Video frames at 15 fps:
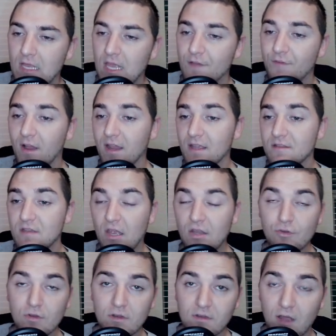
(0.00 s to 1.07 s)
If I
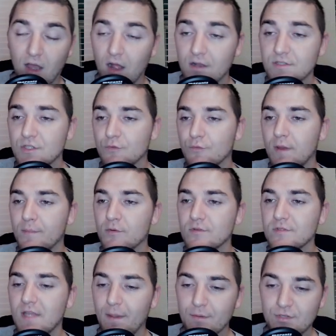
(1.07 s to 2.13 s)
continue to dodge the Reapers'
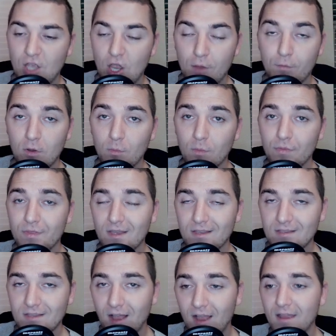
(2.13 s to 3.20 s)
damage output with the
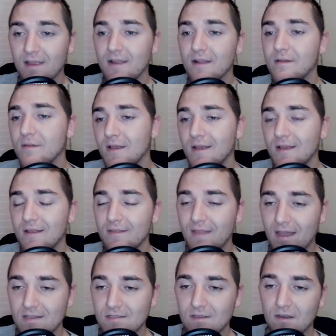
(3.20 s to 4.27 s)
Undying,
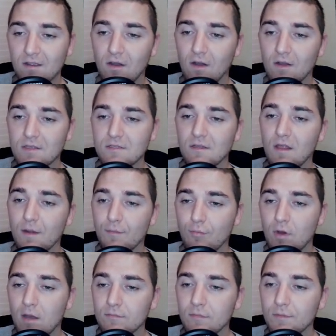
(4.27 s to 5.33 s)
that is going to cause a lot of
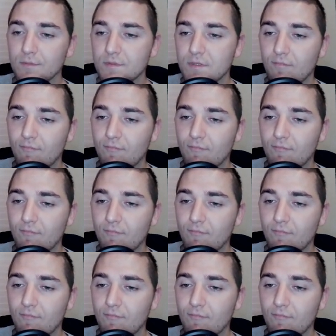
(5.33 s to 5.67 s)
problems.